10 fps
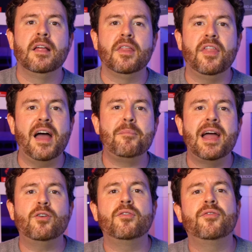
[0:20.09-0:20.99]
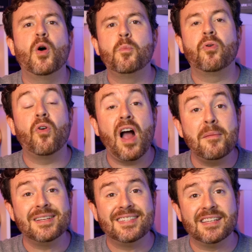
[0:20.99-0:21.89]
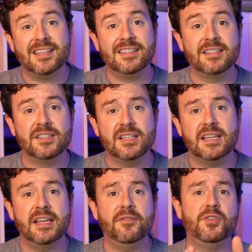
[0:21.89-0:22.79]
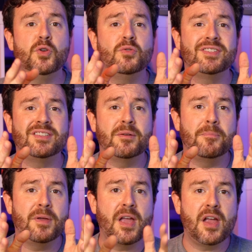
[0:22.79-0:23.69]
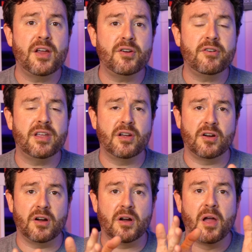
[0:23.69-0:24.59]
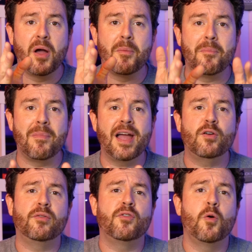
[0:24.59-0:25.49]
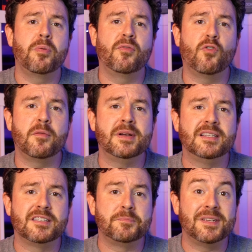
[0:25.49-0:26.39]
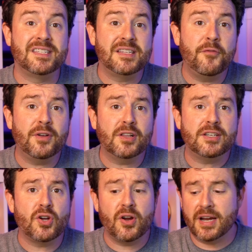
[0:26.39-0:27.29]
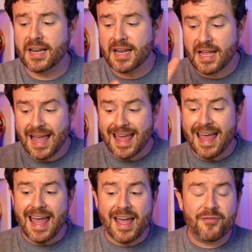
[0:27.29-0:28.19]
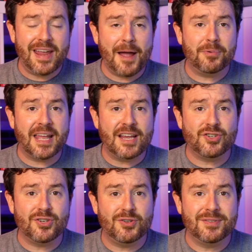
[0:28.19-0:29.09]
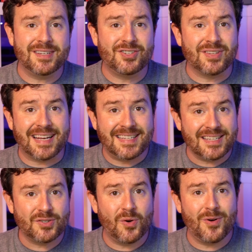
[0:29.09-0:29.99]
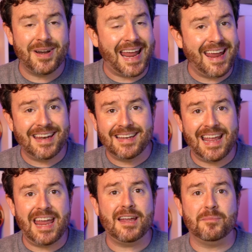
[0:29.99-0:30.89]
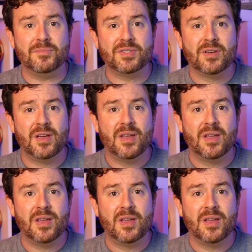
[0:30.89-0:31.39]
That microphone promises to give you superior microphone performance, specifically targeting heavy application usage like Discord and games.